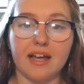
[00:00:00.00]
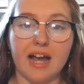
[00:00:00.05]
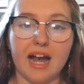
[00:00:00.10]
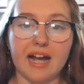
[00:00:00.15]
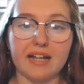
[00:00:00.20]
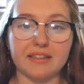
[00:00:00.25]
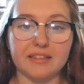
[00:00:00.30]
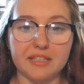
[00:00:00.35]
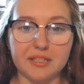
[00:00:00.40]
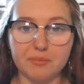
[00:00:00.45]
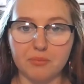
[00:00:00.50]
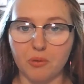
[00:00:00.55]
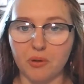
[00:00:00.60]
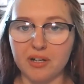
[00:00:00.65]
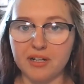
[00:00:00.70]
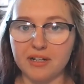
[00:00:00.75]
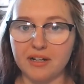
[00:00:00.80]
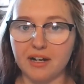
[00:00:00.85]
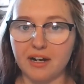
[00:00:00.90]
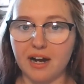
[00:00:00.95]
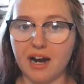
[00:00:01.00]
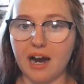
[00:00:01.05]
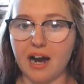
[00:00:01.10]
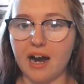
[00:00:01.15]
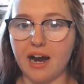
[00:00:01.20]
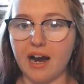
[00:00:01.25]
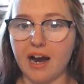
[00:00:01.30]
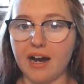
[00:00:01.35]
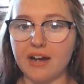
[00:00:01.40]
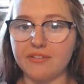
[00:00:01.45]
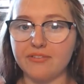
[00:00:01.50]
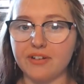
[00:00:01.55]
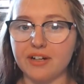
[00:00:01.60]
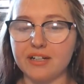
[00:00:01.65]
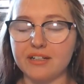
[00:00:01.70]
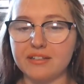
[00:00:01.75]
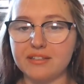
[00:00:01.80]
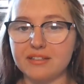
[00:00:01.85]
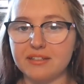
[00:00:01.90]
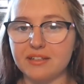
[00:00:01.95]
At this point, I
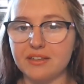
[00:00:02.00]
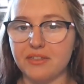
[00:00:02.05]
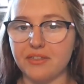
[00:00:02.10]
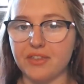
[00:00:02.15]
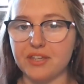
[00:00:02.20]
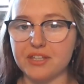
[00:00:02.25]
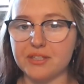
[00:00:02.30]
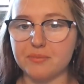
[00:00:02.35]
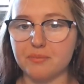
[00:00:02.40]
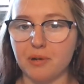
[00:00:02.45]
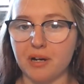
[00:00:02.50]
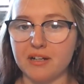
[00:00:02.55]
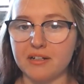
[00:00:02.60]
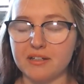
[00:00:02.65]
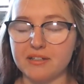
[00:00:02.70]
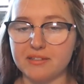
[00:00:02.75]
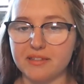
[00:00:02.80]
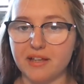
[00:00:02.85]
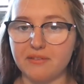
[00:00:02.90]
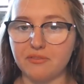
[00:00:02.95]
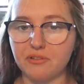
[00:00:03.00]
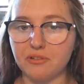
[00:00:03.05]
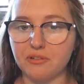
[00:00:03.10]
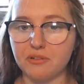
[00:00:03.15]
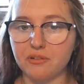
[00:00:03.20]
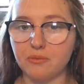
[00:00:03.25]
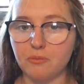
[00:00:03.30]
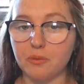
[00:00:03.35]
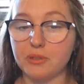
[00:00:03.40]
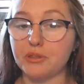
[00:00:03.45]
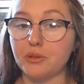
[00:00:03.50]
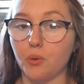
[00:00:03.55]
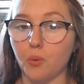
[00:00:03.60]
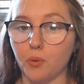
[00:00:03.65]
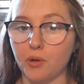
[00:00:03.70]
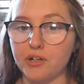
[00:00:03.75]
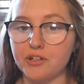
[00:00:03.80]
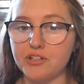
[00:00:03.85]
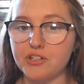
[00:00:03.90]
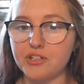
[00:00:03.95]
find this brightness level with the
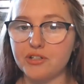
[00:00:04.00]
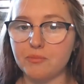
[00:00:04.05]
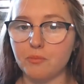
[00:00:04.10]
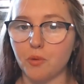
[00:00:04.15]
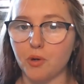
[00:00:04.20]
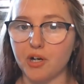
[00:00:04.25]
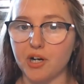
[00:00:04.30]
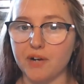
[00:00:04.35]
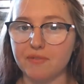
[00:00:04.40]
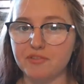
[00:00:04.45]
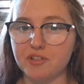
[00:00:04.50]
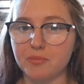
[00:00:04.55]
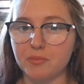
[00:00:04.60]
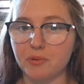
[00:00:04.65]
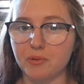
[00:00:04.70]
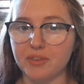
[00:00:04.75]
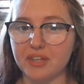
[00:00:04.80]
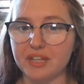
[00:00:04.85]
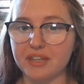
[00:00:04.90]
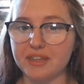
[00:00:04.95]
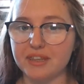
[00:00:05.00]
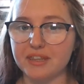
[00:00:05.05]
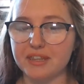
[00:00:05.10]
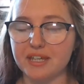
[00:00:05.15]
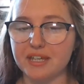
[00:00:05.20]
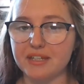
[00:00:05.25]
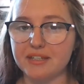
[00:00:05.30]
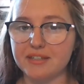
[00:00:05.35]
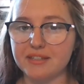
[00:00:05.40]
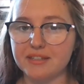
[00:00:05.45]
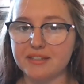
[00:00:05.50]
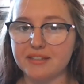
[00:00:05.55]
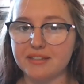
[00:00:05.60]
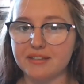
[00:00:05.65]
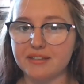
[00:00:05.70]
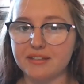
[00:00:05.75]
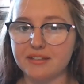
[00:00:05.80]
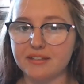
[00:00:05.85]
orange more comfortable than this,